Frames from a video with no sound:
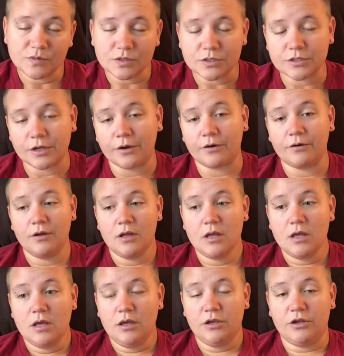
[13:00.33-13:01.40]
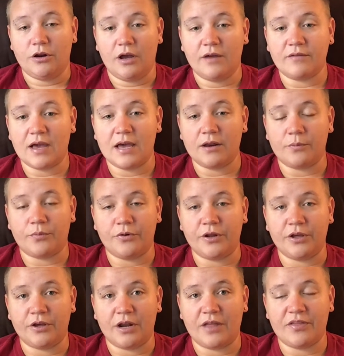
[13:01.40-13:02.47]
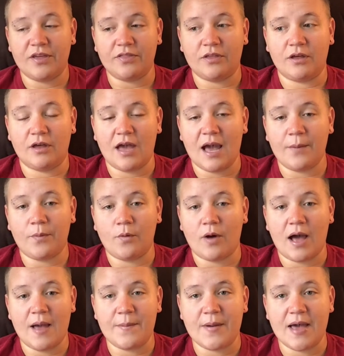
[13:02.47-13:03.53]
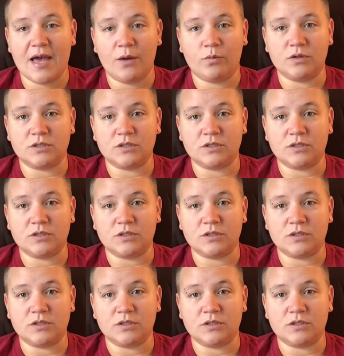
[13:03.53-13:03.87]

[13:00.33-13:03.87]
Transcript: So, I've gotten a pretty good. I think the Apple iPad